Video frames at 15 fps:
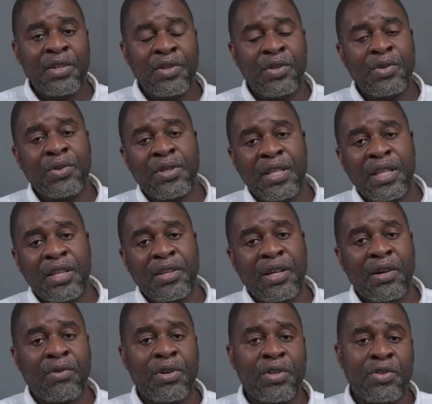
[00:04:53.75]
do you think you're
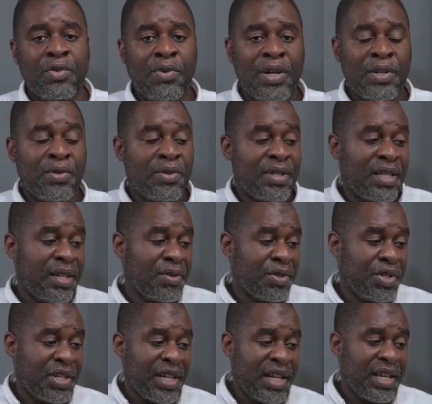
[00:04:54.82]
going to want to sell
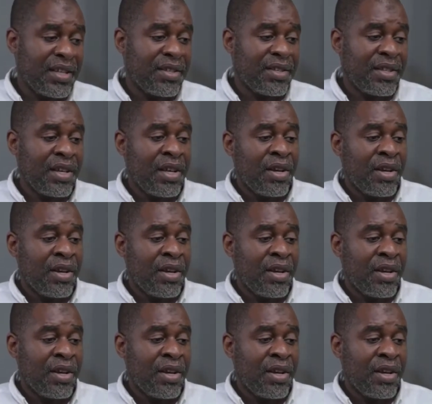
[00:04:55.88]
shares